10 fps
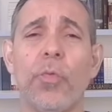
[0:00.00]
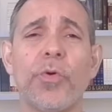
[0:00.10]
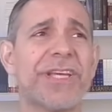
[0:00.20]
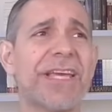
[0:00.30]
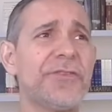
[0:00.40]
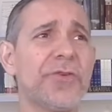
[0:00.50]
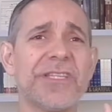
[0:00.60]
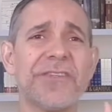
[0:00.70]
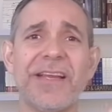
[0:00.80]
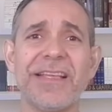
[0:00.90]
which gives you
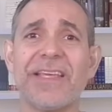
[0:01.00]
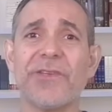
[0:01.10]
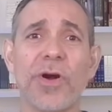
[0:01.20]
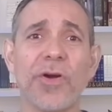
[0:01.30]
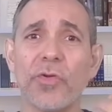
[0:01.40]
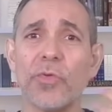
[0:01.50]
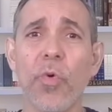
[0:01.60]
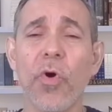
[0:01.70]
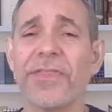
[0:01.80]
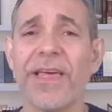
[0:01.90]
this feeling that you are not
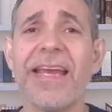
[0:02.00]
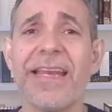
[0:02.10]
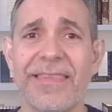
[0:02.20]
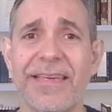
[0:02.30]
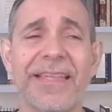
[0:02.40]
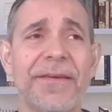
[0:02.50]
worth anything.